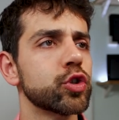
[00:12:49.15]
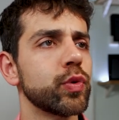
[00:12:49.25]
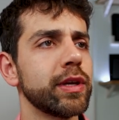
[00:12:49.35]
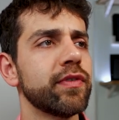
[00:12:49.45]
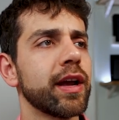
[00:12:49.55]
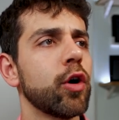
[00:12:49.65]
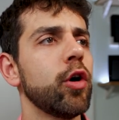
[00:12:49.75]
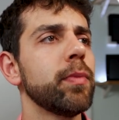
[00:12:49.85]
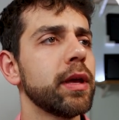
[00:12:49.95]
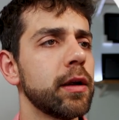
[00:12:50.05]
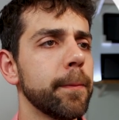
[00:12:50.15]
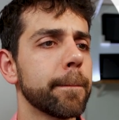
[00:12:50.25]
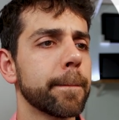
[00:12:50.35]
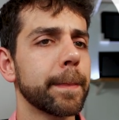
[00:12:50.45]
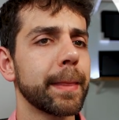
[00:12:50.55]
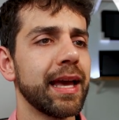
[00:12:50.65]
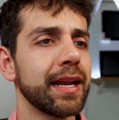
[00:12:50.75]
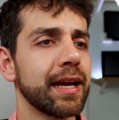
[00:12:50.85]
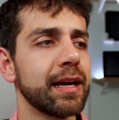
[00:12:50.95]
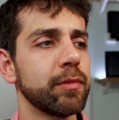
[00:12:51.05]
So if I copy here
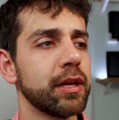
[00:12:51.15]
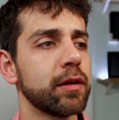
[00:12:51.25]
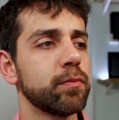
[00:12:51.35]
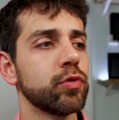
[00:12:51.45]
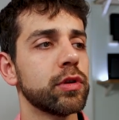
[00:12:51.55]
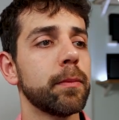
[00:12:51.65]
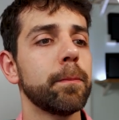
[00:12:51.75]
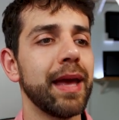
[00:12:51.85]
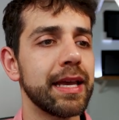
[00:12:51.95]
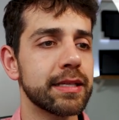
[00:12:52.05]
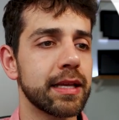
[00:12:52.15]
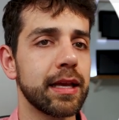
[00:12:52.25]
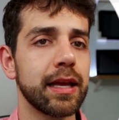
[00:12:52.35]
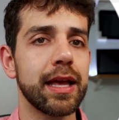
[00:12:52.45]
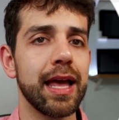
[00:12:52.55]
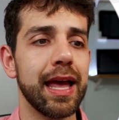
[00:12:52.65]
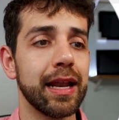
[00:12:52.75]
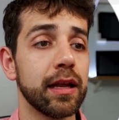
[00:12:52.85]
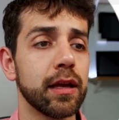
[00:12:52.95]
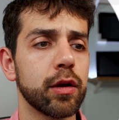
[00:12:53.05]
and come here and put paste
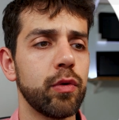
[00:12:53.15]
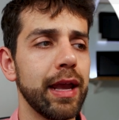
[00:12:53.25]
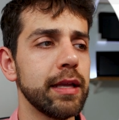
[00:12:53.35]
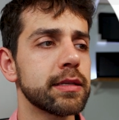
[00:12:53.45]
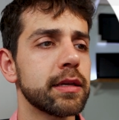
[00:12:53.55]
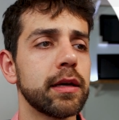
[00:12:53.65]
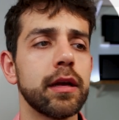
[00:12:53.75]
and create,